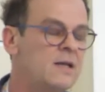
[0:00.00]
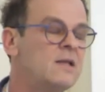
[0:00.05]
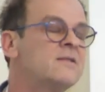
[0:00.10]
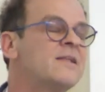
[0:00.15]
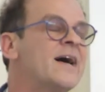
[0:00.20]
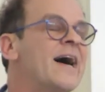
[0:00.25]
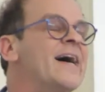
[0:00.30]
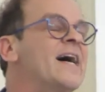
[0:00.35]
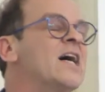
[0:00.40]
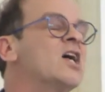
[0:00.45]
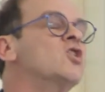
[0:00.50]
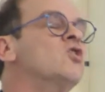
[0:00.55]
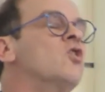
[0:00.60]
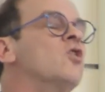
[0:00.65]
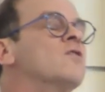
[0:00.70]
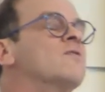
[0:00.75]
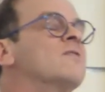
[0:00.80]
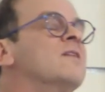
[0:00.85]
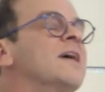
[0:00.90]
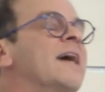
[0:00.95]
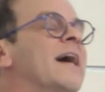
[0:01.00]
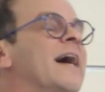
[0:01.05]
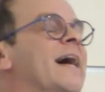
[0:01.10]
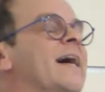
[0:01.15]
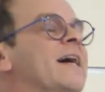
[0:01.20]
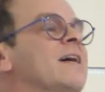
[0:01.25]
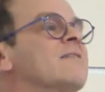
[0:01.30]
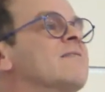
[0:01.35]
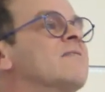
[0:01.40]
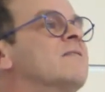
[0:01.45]
diagnosing
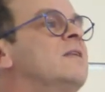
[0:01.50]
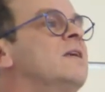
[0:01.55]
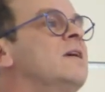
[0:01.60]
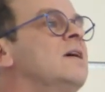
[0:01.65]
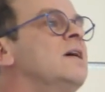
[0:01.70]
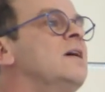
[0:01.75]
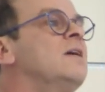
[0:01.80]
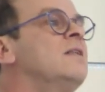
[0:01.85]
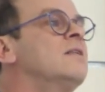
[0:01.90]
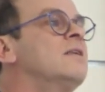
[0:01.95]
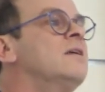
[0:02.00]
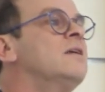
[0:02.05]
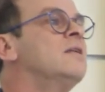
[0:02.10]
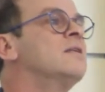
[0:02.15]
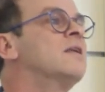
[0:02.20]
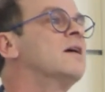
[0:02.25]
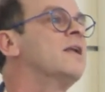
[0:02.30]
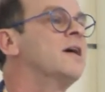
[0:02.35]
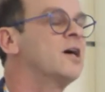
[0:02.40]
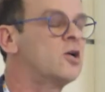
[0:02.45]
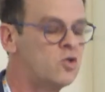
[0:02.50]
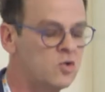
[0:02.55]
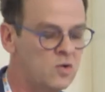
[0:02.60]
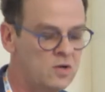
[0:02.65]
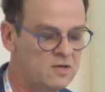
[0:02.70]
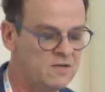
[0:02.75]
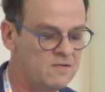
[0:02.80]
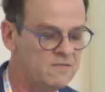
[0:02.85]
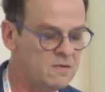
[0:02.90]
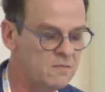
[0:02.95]
ASD into intellectual
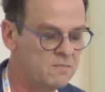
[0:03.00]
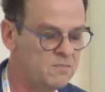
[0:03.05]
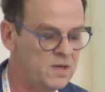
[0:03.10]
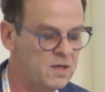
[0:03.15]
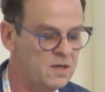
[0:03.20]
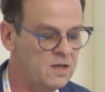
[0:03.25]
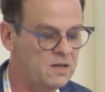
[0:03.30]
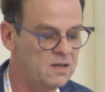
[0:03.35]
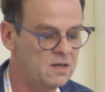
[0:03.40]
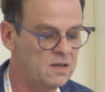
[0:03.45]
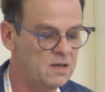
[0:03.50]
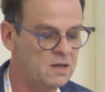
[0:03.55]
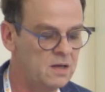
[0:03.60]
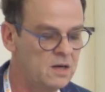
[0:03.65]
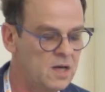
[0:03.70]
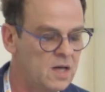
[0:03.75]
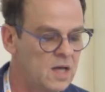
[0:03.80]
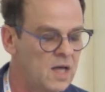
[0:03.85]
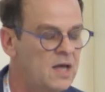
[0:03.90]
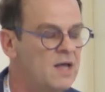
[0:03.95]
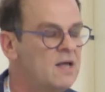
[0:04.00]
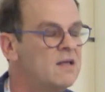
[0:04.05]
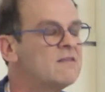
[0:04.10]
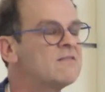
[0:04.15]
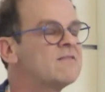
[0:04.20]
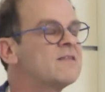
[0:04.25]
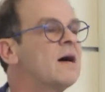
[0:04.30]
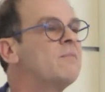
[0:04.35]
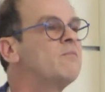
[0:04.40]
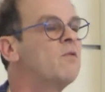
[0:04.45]
disability.
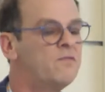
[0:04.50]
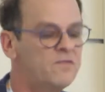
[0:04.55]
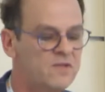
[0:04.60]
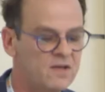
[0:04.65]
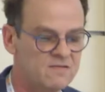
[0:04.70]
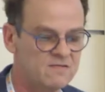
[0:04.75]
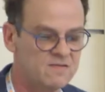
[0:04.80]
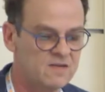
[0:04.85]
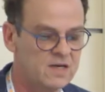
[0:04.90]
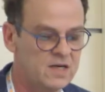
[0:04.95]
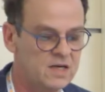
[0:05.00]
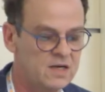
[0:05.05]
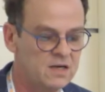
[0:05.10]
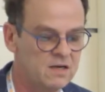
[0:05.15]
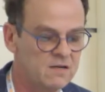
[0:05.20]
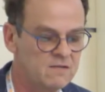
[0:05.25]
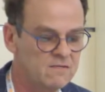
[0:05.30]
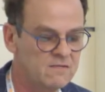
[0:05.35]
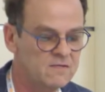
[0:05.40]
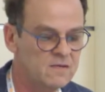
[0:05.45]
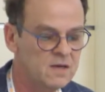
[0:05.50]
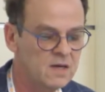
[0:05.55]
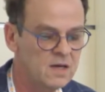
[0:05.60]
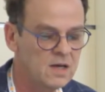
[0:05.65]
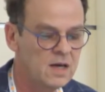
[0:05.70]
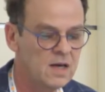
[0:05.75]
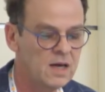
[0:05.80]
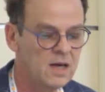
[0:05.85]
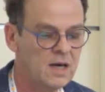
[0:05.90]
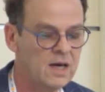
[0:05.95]
Some of the skills
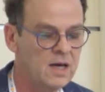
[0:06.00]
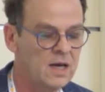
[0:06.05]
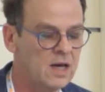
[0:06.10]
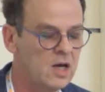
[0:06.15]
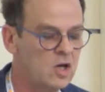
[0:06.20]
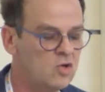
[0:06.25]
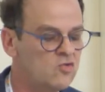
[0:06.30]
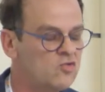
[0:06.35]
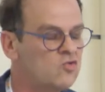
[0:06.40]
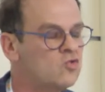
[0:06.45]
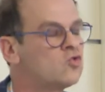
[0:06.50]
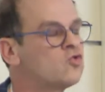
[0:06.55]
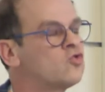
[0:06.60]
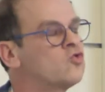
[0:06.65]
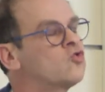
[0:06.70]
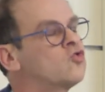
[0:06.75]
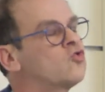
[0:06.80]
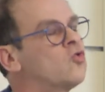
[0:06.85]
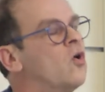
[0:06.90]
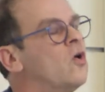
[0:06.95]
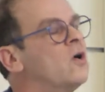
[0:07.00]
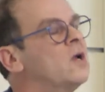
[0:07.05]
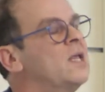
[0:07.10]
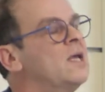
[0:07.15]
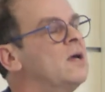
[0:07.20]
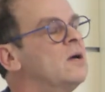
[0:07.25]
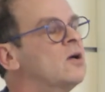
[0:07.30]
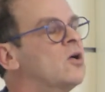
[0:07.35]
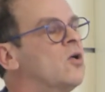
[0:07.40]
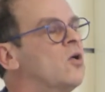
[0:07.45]

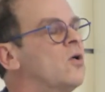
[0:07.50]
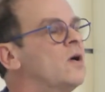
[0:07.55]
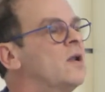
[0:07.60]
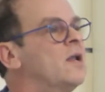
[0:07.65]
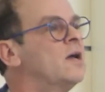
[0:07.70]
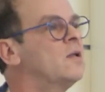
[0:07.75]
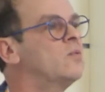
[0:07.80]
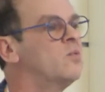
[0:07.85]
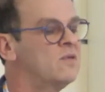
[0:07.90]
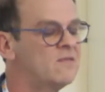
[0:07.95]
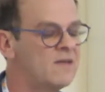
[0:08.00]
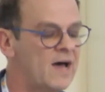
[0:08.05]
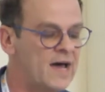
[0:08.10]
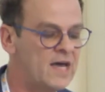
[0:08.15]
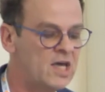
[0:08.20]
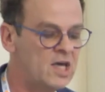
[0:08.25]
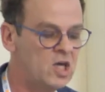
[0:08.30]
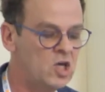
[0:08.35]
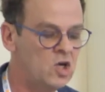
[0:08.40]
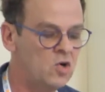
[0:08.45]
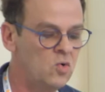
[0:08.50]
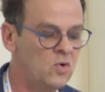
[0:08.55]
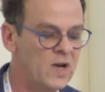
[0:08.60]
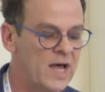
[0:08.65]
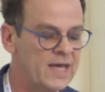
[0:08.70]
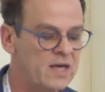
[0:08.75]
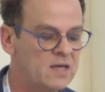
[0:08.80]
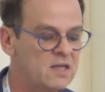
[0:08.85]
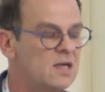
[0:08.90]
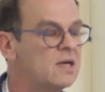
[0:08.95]
strongly correlate with IQ,
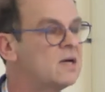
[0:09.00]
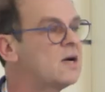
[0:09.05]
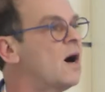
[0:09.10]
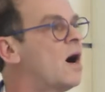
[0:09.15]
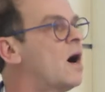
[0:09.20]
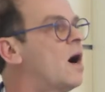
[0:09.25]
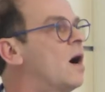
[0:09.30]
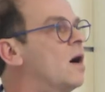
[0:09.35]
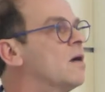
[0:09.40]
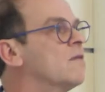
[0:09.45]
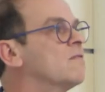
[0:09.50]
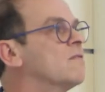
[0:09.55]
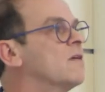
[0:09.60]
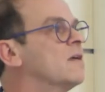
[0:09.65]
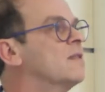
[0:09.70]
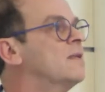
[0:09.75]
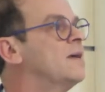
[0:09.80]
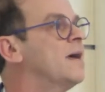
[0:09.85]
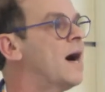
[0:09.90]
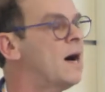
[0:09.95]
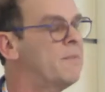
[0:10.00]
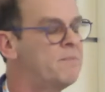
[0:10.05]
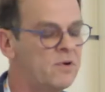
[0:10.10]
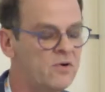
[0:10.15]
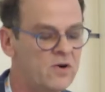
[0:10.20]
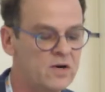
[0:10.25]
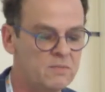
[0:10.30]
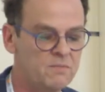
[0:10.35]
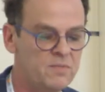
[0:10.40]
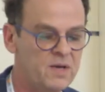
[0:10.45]
like the CARS and the
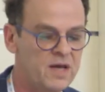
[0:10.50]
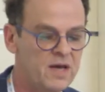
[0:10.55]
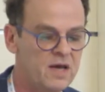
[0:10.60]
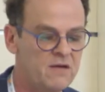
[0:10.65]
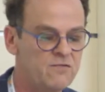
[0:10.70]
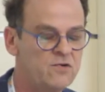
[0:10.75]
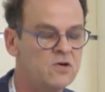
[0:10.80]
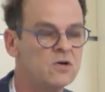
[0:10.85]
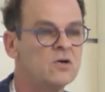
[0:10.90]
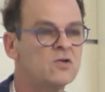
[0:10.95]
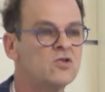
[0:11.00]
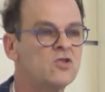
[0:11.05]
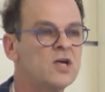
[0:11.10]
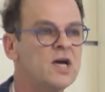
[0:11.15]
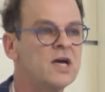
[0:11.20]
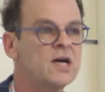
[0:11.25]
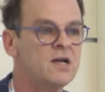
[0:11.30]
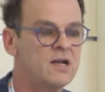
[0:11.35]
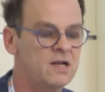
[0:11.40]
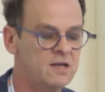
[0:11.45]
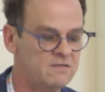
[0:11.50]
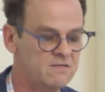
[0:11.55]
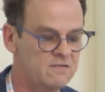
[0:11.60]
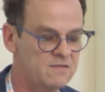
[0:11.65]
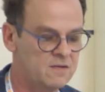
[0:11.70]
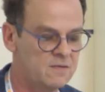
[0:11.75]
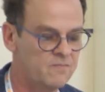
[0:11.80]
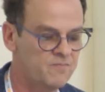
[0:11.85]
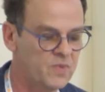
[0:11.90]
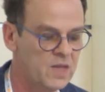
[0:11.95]
aberrant behavior checklist.